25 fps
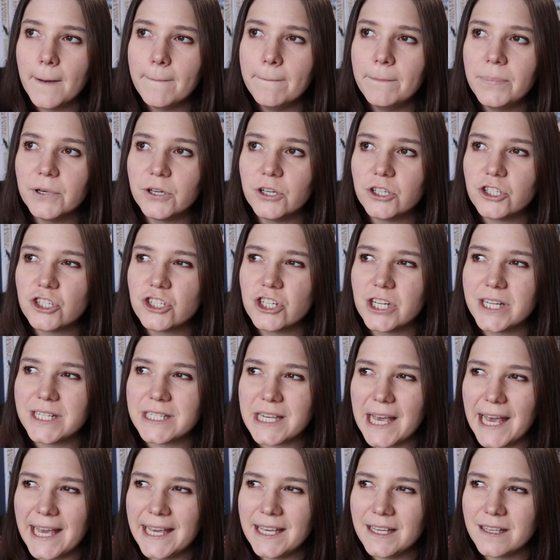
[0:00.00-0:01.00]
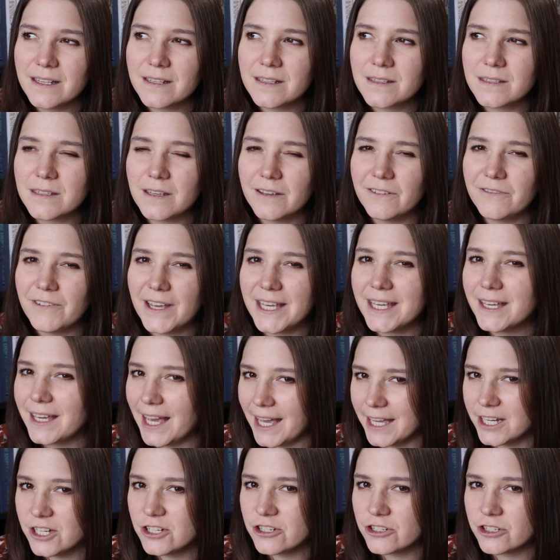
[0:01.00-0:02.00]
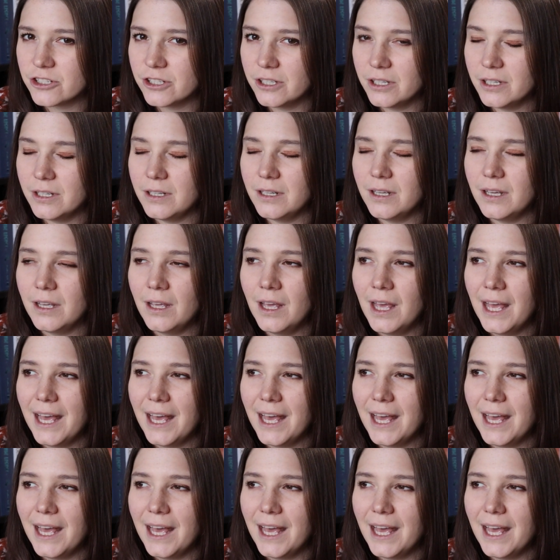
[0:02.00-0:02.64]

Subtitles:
but she takes a vacation